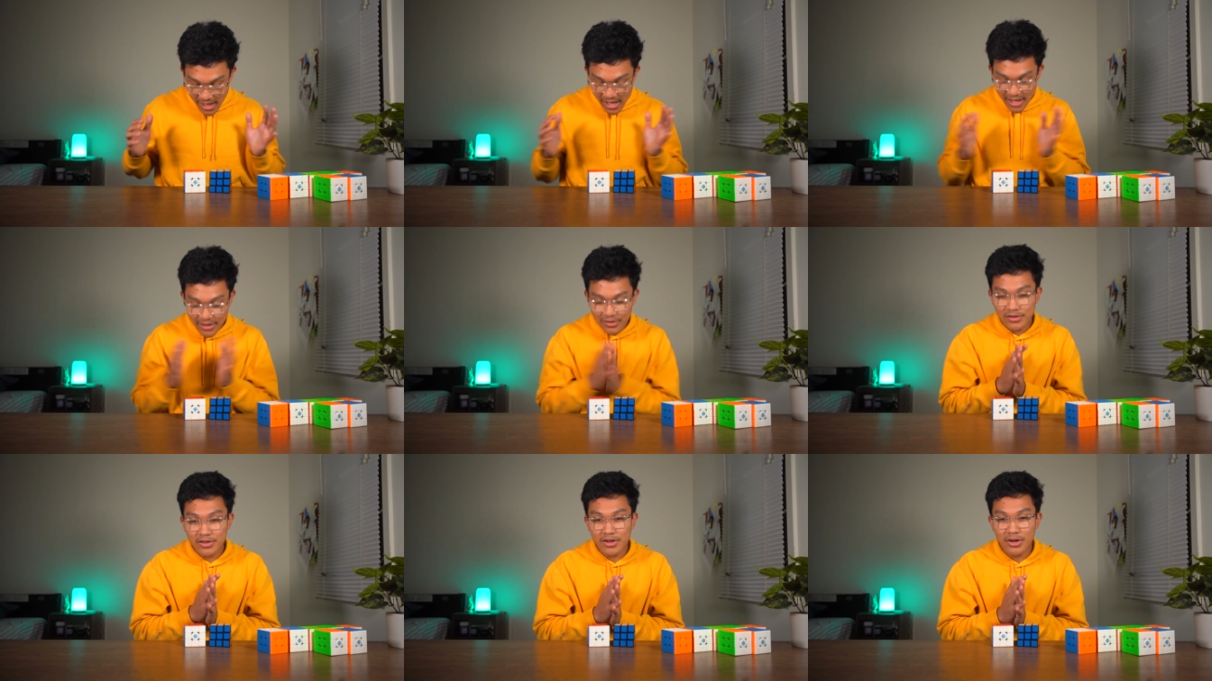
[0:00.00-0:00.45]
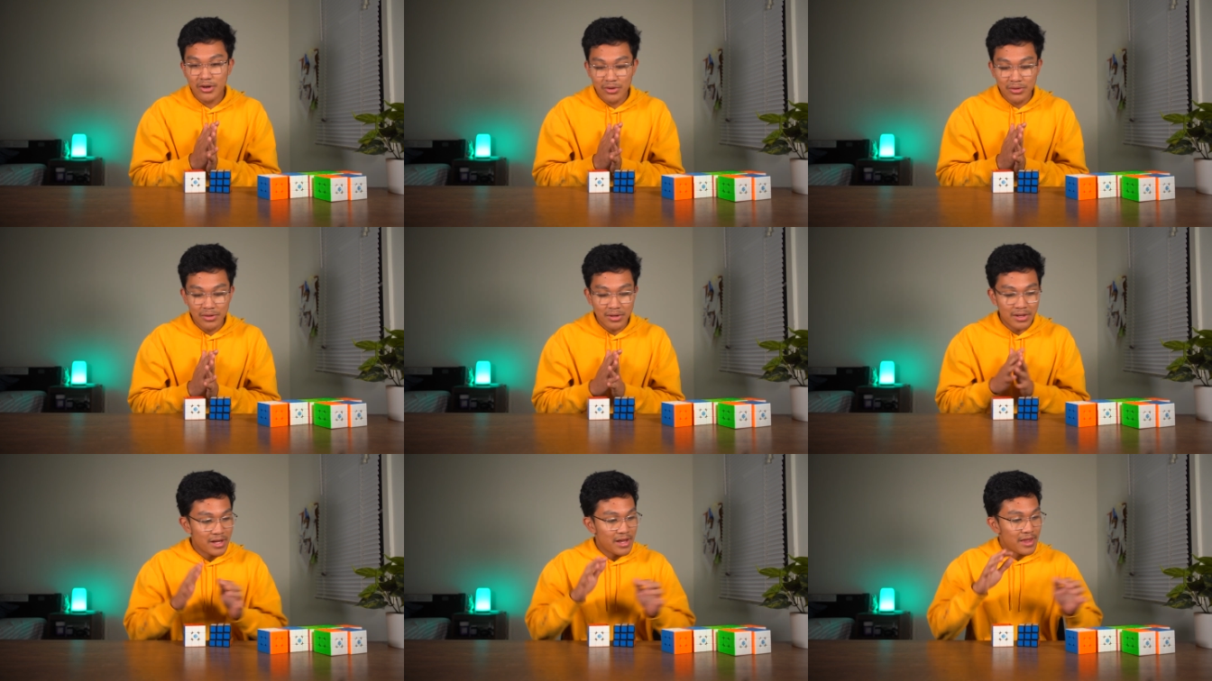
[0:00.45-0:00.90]
And
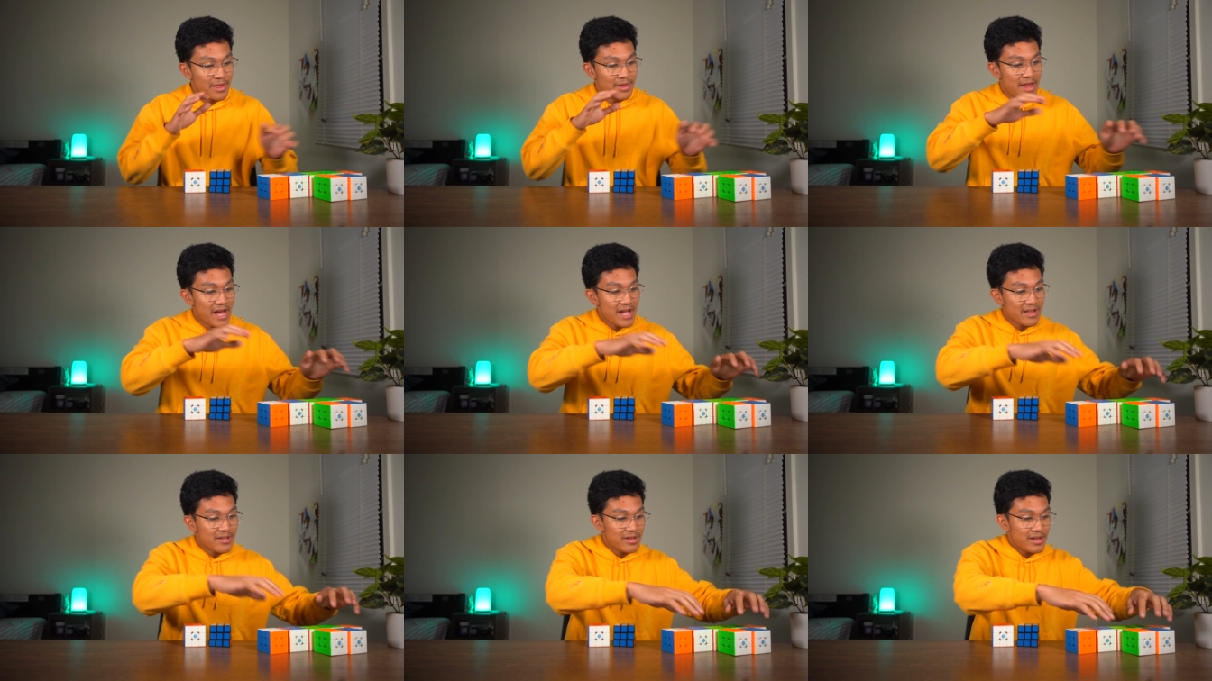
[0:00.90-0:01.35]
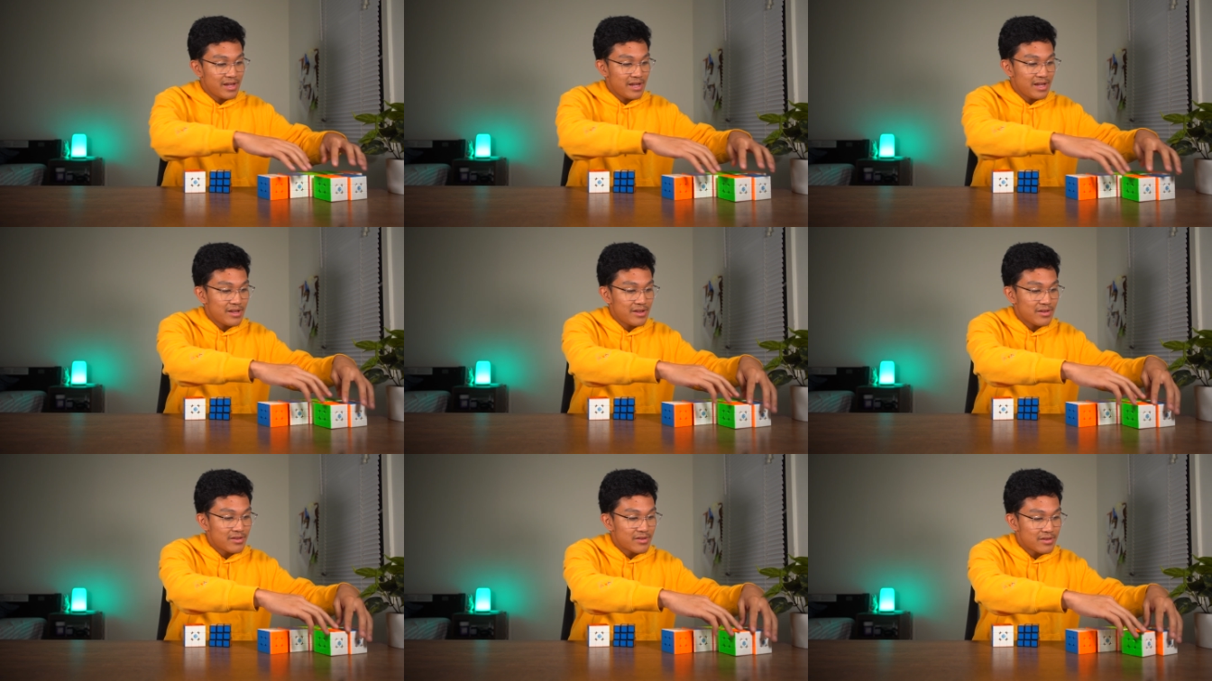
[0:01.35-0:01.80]
so that
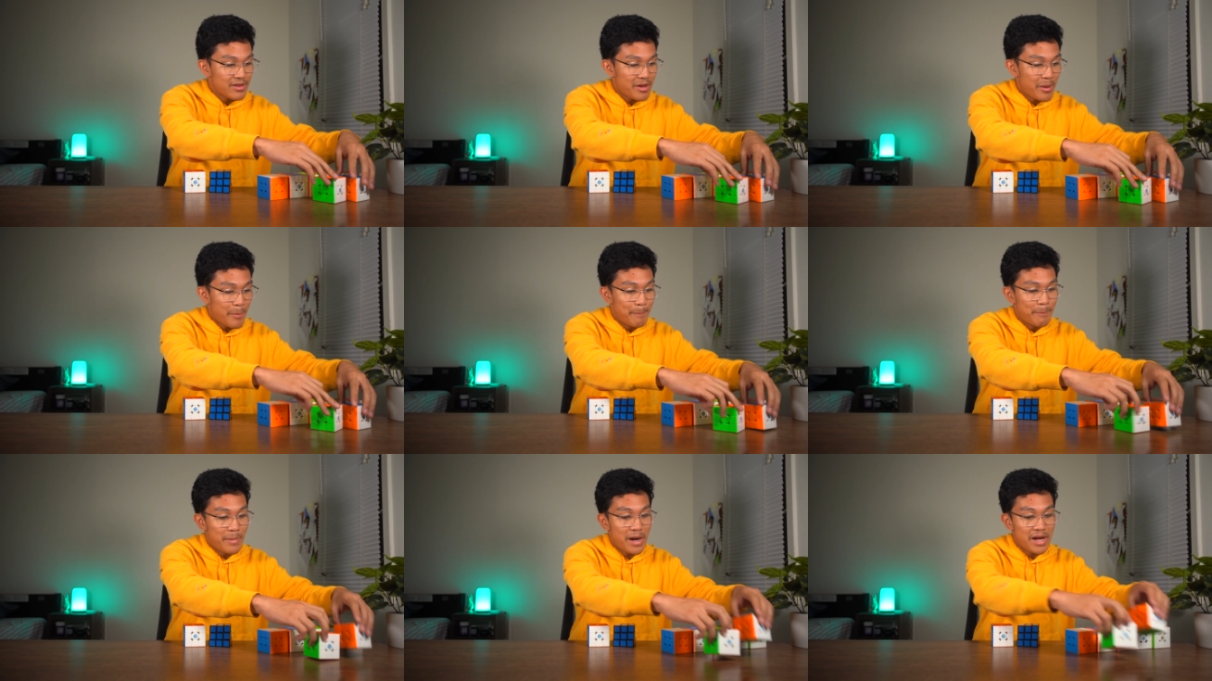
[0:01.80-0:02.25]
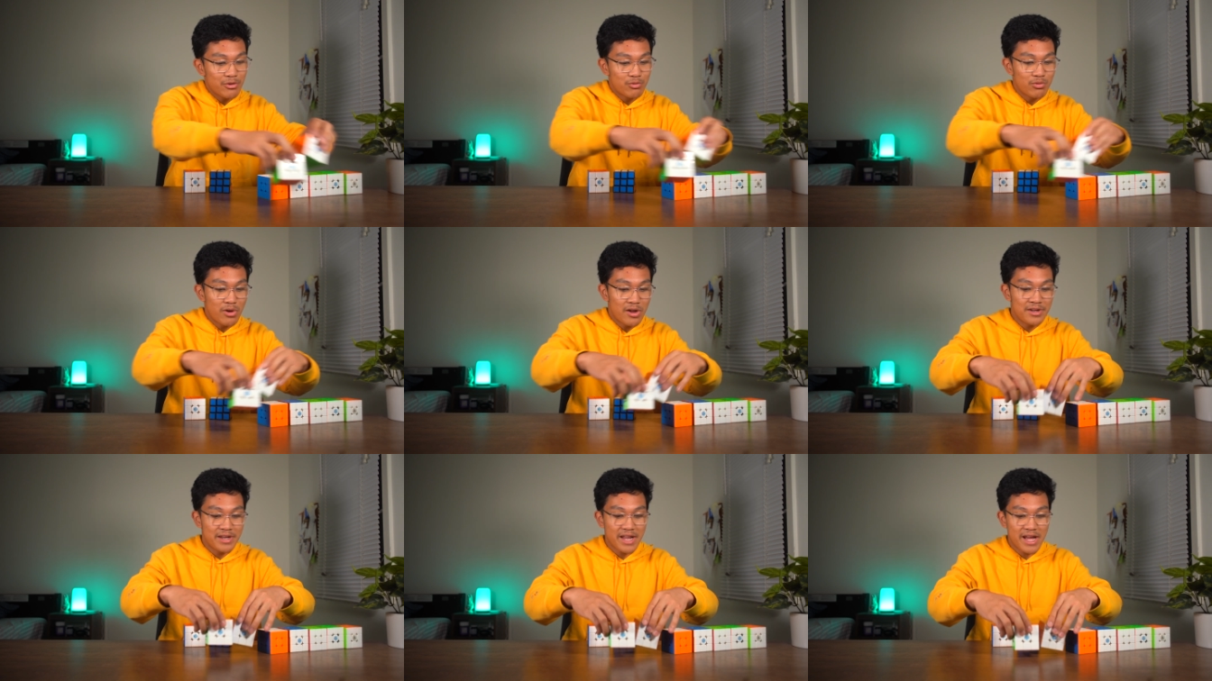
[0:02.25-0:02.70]
is my
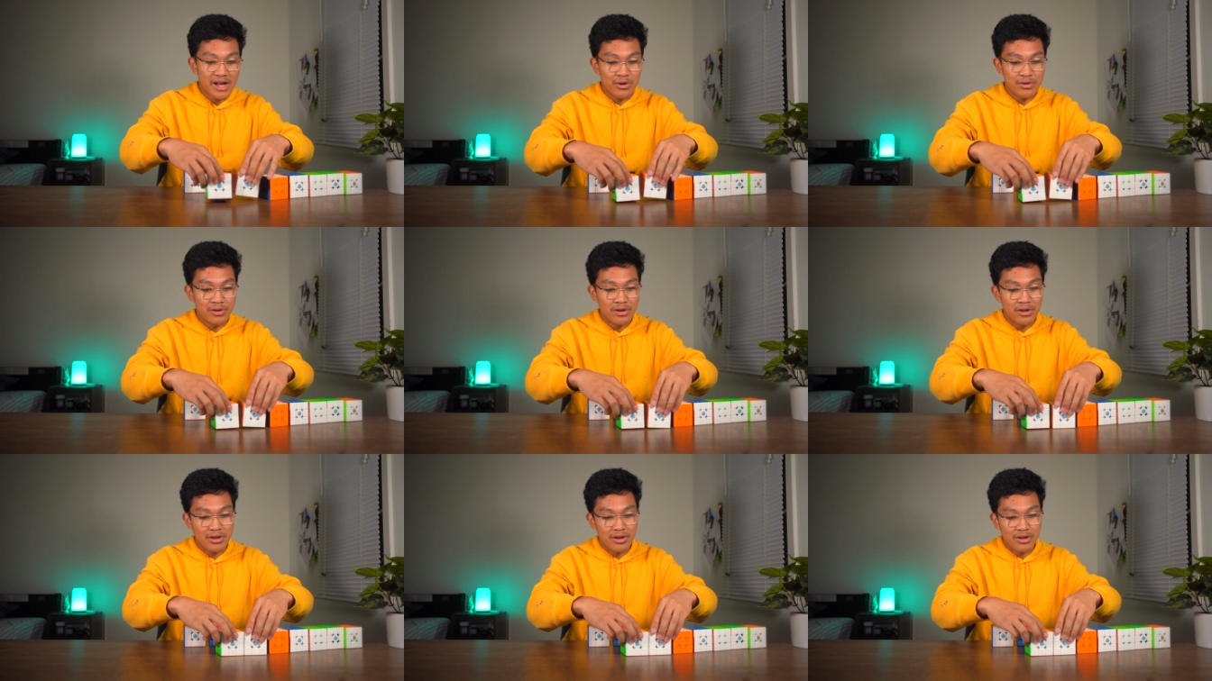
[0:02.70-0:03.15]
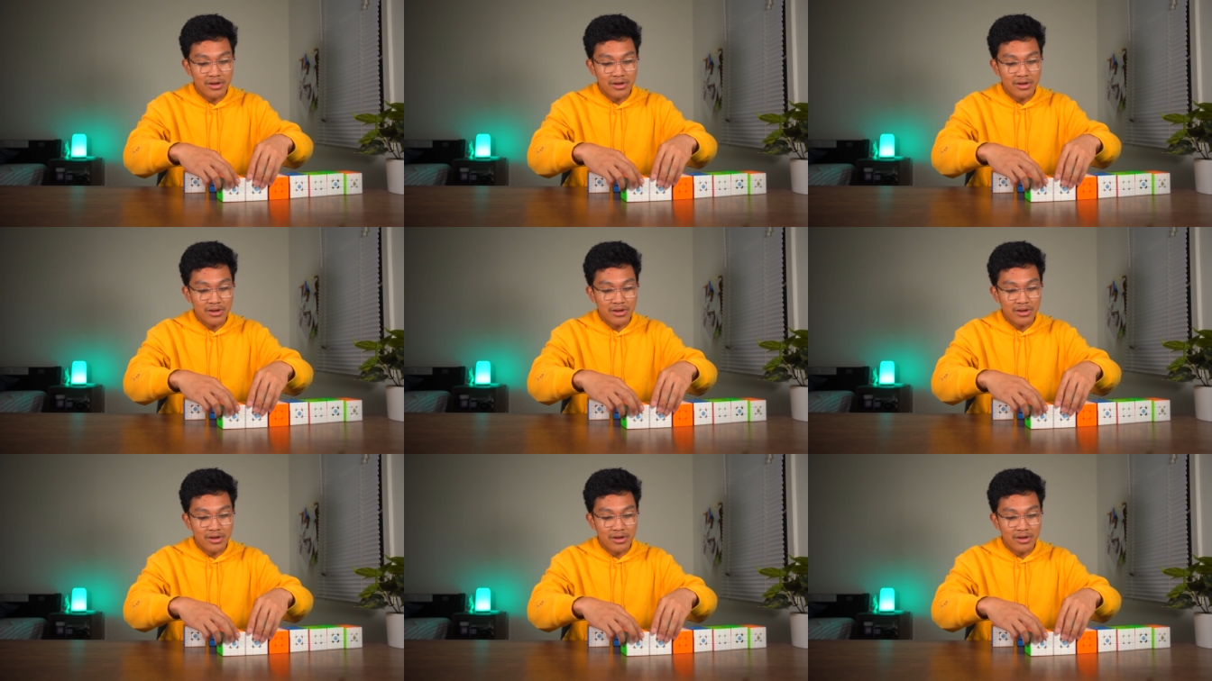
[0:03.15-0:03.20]
rundown